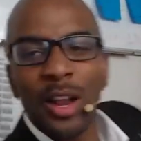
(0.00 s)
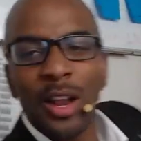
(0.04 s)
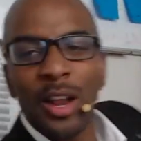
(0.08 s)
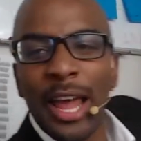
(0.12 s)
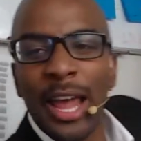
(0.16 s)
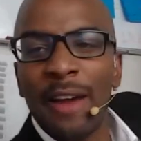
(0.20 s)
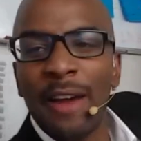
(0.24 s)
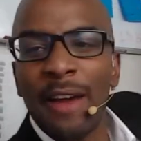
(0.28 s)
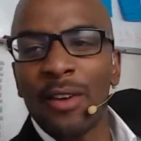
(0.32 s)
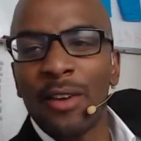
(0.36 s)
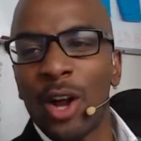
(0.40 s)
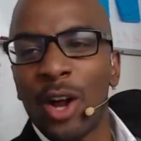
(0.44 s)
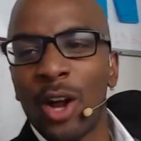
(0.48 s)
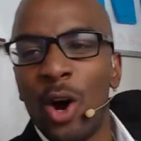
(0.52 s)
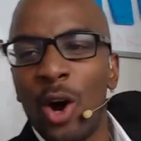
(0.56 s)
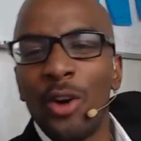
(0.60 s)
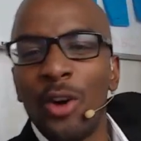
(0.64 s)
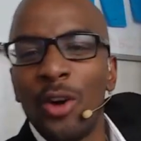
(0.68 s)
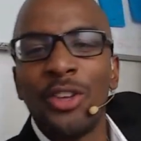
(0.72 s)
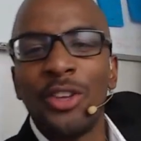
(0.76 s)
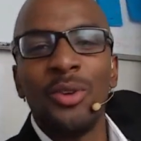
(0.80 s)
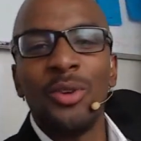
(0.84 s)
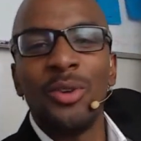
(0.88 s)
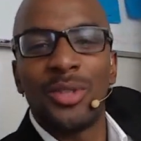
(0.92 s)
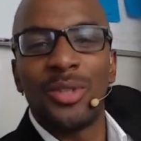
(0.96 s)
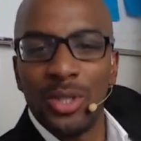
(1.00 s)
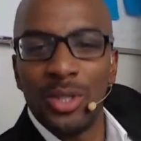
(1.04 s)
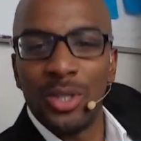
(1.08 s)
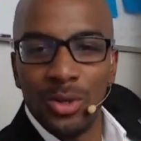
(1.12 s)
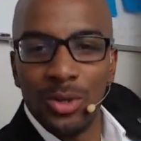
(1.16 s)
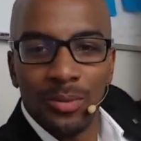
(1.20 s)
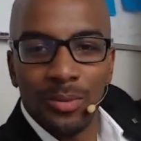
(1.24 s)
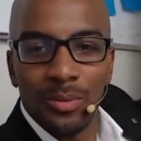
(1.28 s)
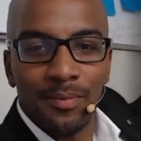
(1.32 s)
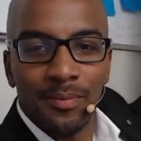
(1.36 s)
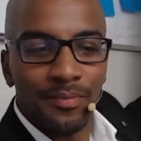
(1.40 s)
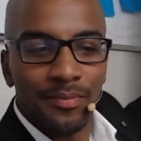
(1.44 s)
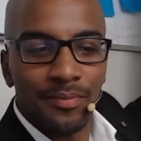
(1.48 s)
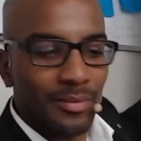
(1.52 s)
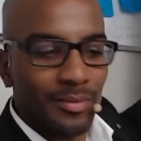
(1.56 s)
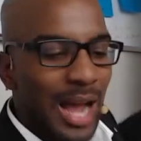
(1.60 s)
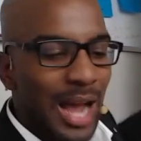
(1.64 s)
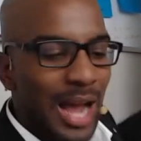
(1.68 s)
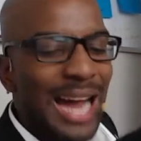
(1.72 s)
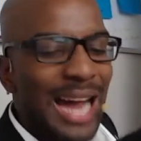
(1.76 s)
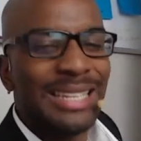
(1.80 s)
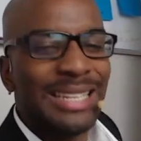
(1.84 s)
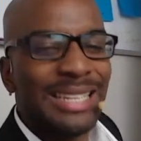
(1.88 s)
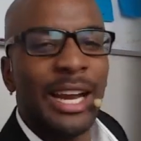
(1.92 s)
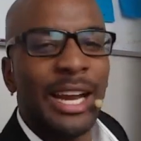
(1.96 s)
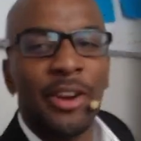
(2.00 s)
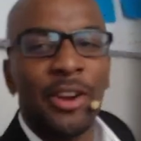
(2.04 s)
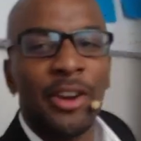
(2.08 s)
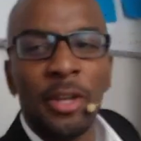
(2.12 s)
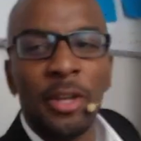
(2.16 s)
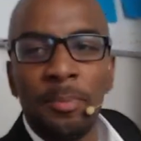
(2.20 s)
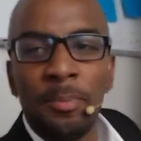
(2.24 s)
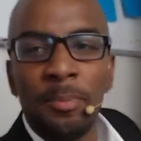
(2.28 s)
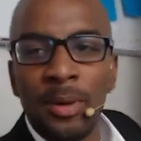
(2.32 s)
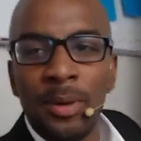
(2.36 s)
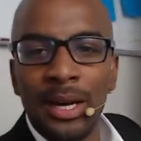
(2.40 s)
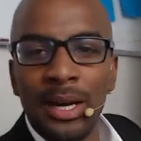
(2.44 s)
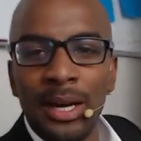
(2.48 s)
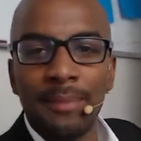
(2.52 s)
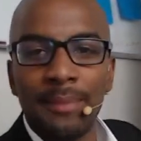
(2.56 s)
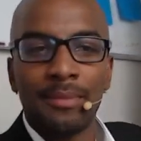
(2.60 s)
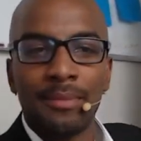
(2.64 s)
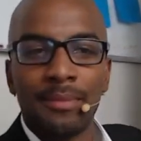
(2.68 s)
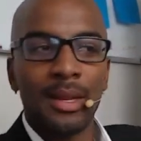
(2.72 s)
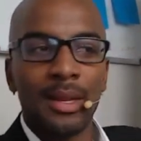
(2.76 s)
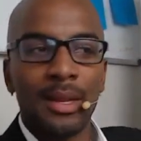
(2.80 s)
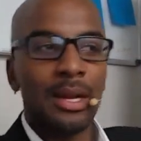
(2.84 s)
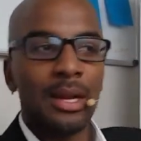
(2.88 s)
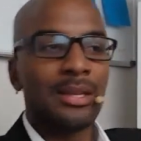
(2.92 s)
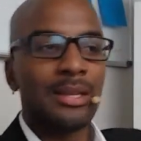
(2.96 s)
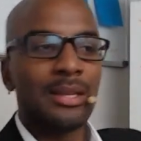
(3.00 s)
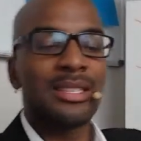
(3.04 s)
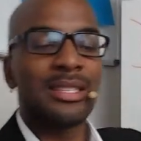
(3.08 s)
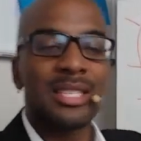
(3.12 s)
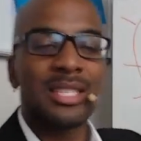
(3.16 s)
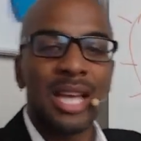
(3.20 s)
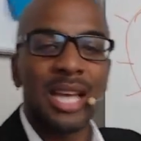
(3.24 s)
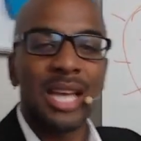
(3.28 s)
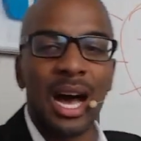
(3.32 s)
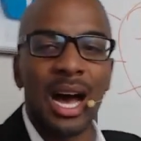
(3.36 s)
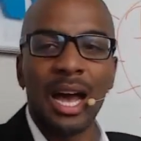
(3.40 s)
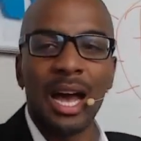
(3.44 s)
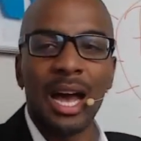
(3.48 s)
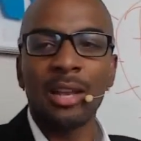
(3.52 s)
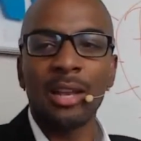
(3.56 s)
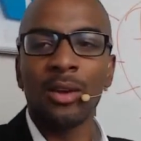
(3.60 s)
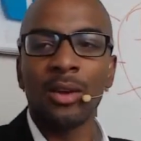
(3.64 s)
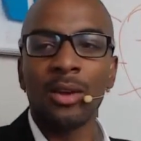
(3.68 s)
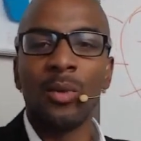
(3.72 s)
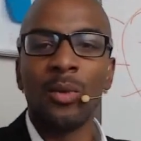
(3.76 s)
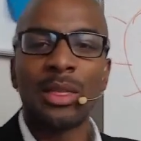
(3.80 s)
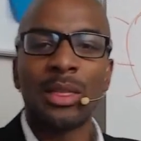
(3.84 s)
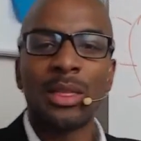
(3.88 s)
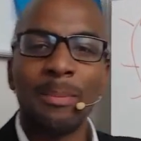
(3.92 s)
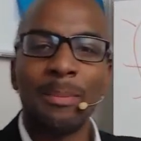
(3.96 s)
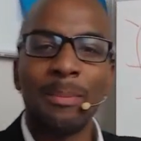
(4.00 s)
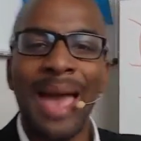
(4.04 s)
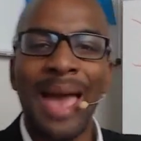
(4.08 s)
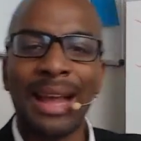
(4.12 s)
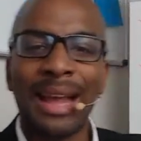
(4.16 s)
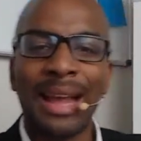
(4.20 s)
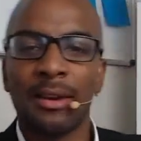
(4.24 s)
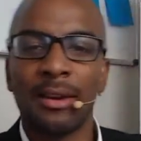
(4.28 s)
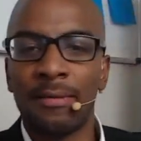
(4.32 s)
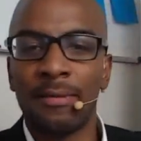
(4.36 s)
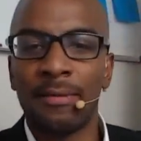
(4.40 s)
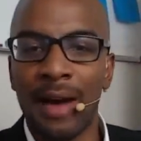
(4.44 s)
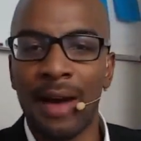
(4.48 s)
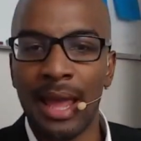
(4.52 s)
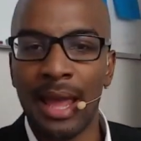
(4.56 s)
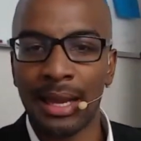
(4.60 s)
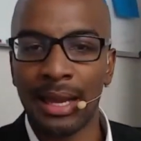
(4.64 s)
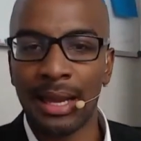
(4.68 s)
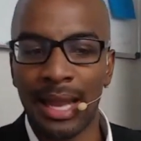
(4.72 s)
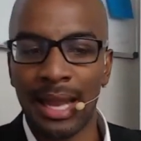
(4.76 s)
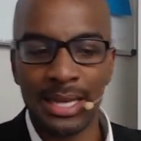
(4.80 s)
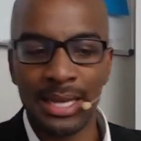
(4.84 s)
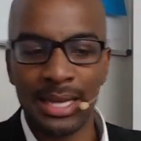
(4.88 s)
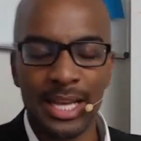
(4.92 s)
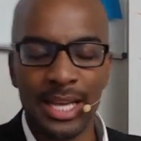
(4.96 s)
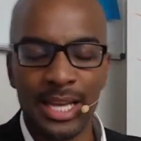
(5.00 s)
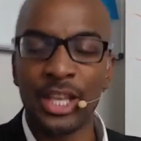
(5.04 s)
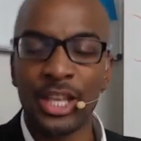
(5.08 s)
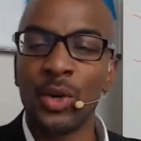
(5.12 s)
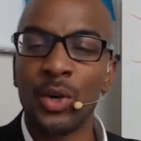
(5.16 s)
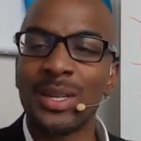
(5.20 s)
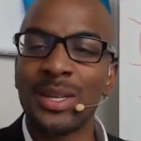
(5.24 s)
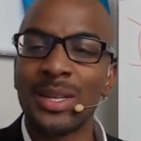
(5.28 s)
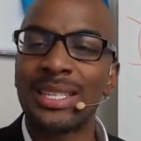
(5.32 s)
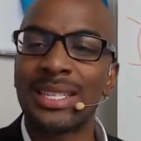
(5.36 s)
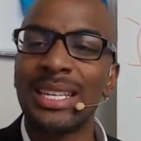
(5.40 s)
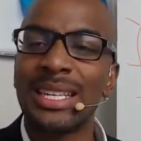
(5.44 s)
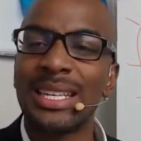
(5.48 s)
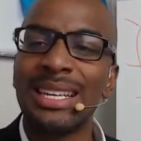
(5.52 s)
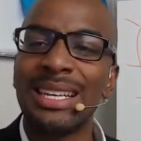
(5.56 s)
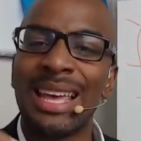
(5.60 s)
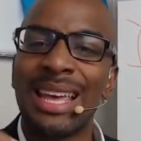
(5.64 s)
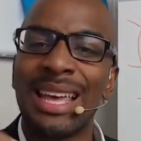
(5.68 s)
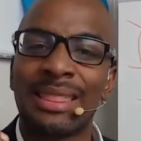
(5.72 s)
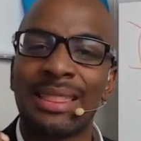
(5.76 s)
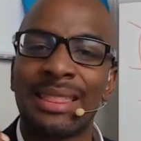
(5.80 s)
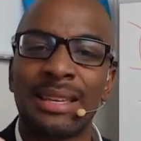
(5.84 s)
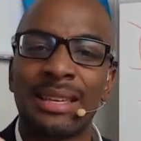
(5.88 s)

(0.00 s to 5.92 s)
ever go on YouTube, I dare you to put sun with magnifying glass, and you will see that the